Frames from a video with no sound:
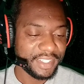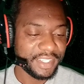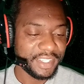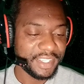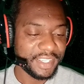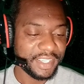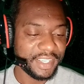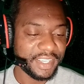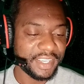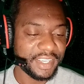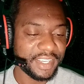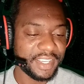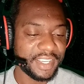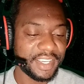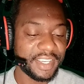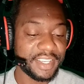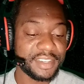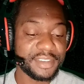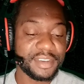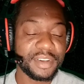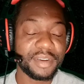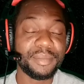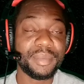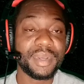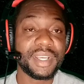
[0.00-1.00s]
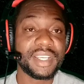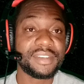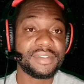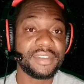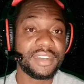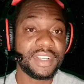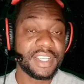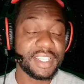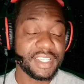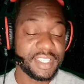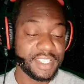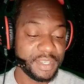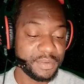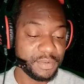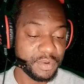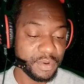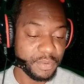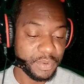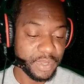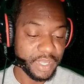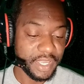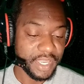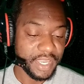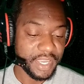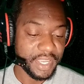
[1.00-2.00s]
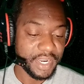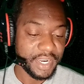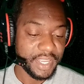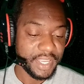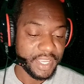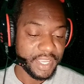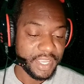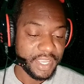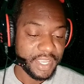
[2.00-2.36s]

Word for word: Yeah, that's our best friend. Let's see what we get.